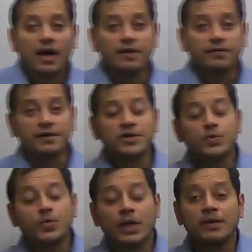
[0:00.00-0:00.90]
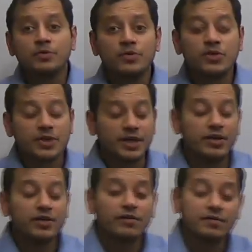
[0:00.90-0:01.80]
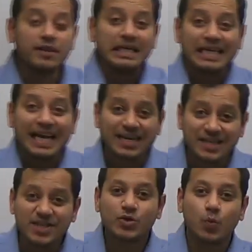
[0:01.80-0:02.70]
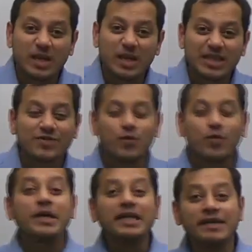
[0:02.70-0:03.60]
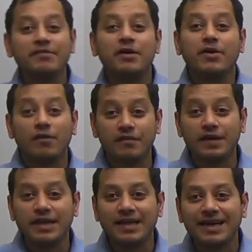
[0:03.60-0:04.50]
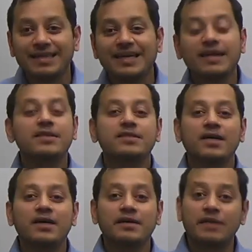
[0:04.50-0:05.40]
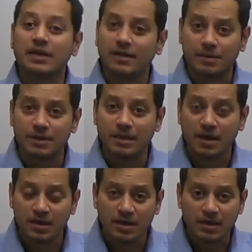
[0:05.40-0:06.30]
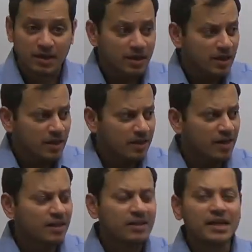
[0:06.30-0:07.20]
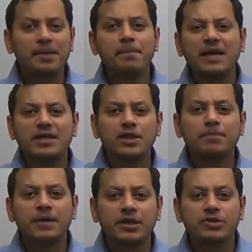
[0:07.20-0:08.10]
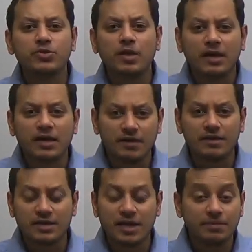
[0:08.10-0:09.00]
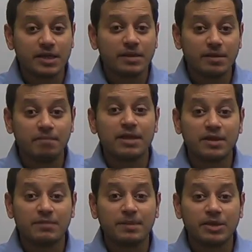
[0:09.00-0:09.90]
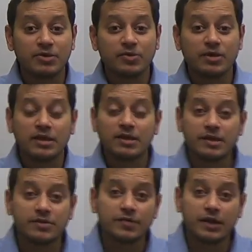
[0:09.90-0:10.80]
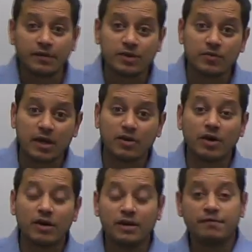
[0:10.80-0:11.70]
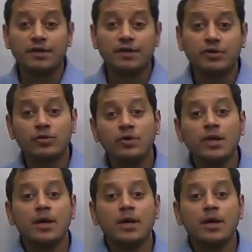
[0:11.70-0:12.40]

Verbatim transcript: Hi friends, welcome to the study of the largest west flowing river of India, that is the river Narmada. There are three major peninsular rivers. I am saying the major peninsular rivers, rivers, we are not referring to